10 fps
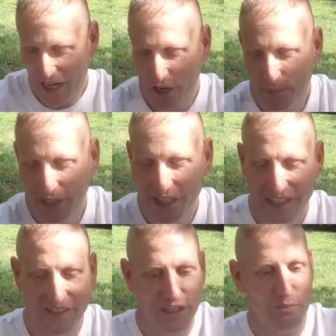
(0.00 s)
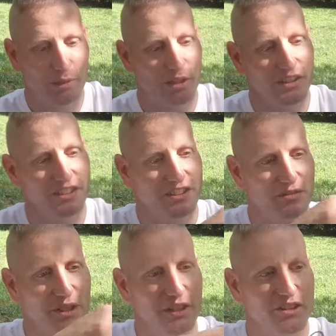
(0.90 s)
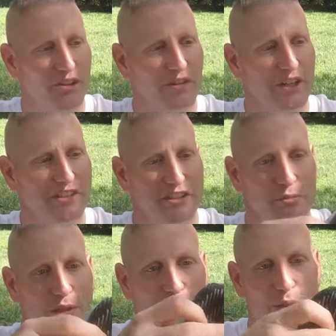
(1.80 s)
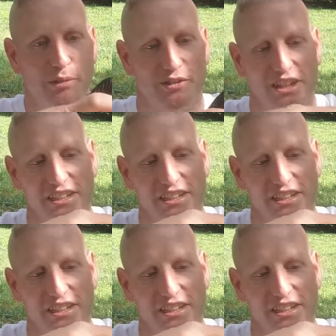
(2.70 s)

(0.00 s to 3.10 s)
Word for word: I, I mean, I like the upper on this. It's very, they're very similar uppers.